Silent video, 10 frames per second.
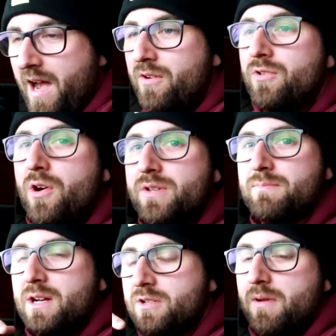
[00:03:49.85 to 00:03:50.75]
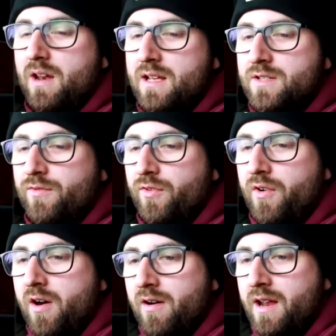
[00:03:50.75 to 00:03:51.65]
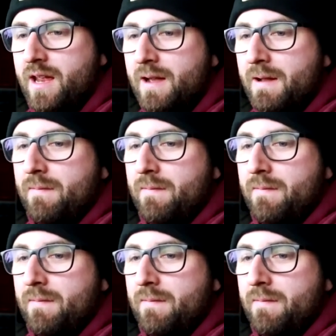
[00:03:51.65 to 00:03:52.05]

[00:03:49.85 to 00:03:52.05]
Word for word: I don't know as much about Enzo Ferrari